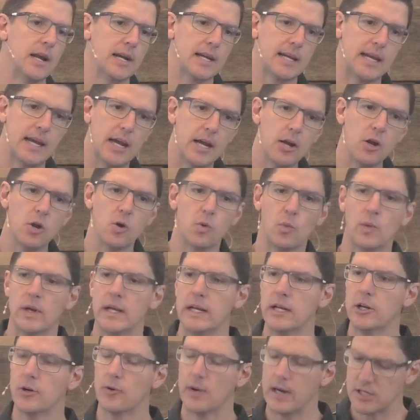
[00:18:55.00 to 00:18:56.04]
And I cannot
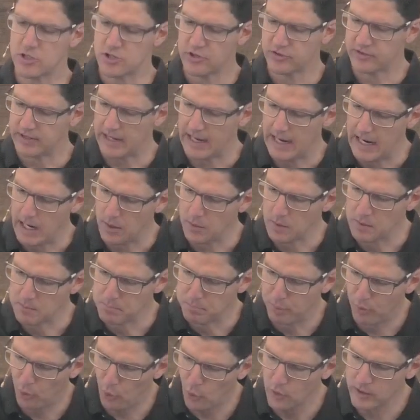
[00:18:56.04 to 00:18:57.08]
reiterate just how
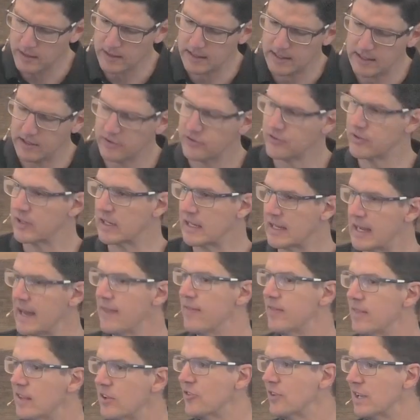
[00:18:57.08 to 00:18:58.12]
important it is to
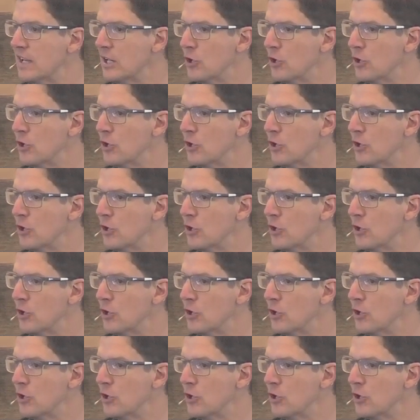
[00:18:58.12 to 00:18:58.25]
get this